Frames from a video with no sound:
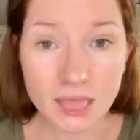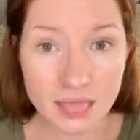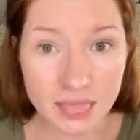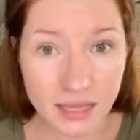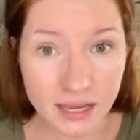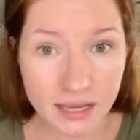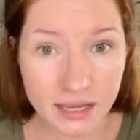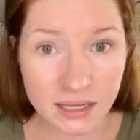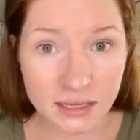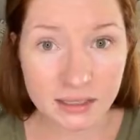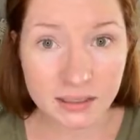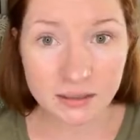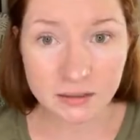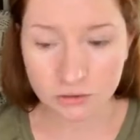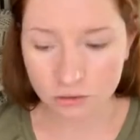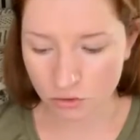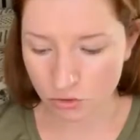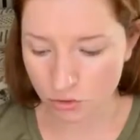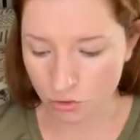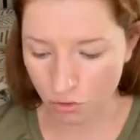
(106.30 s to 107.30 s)
than
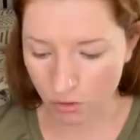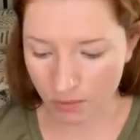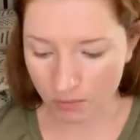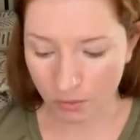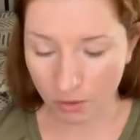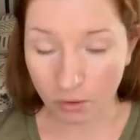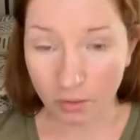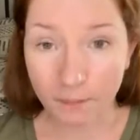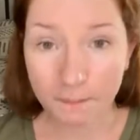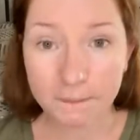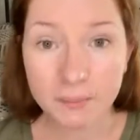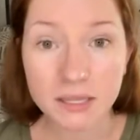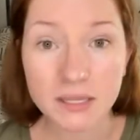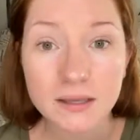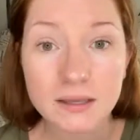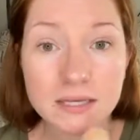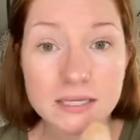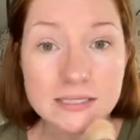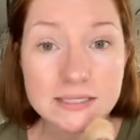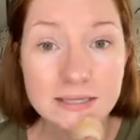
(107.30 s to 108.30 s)
normal,
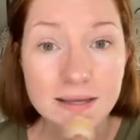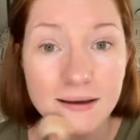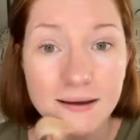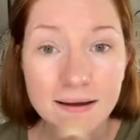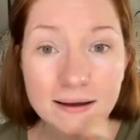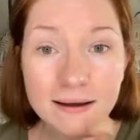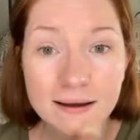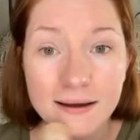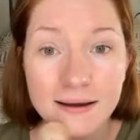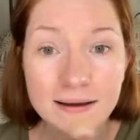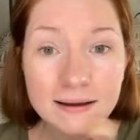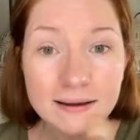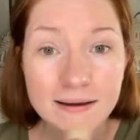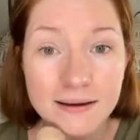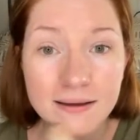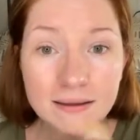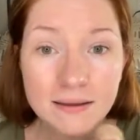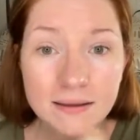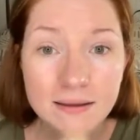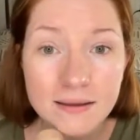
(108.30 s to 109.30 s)
because
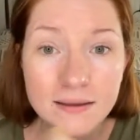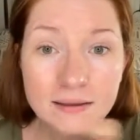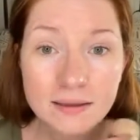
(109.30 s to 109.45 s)
on